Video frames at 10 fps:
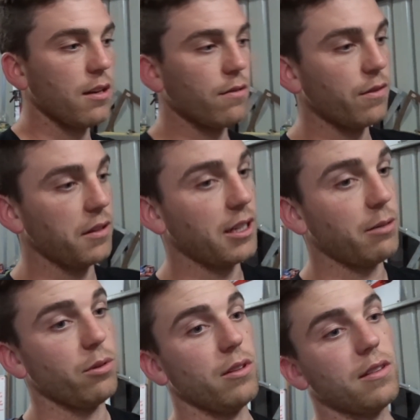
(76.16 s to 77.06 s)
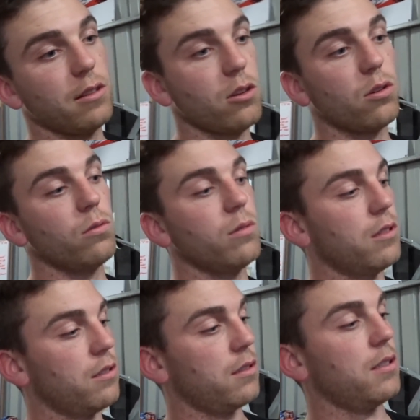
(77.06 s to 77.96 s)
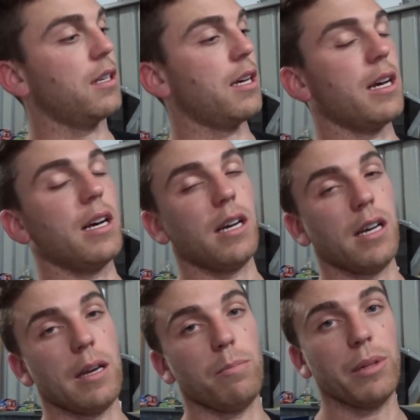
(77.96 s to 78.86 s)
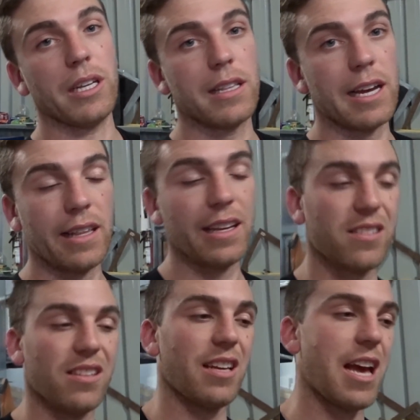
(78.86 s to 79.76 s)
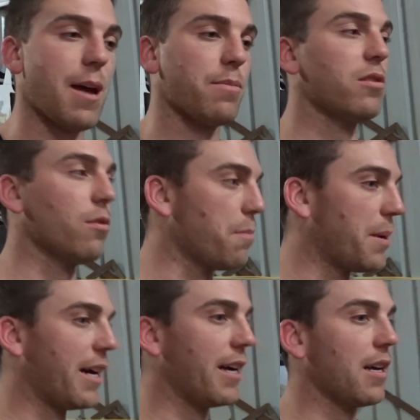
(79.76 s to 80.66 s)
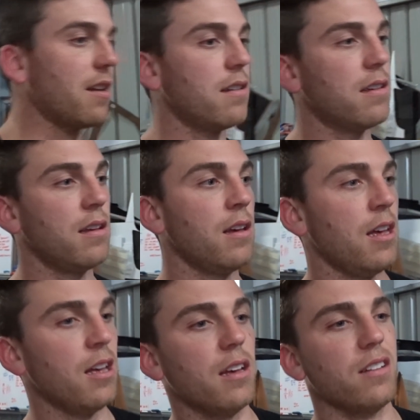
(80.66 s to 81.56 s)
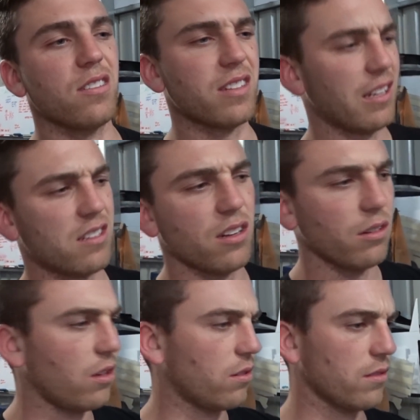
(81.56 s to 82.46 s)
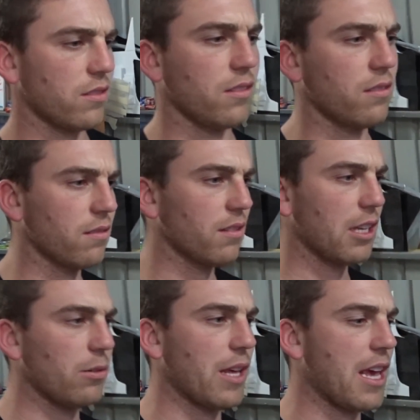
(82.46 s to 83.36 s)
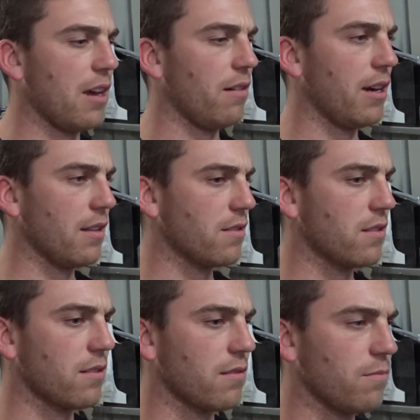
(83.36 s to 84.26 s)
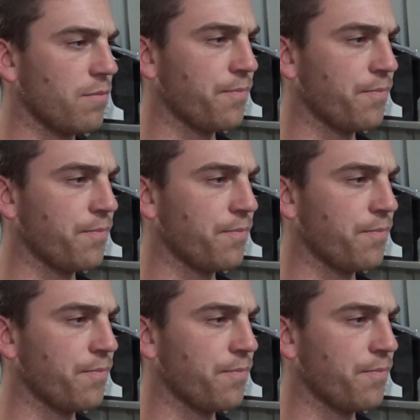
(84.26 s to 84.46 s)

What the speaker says: fill it up with coolant, and bleed that. That's absolute pain. Just takes so long to get all the air out of the system.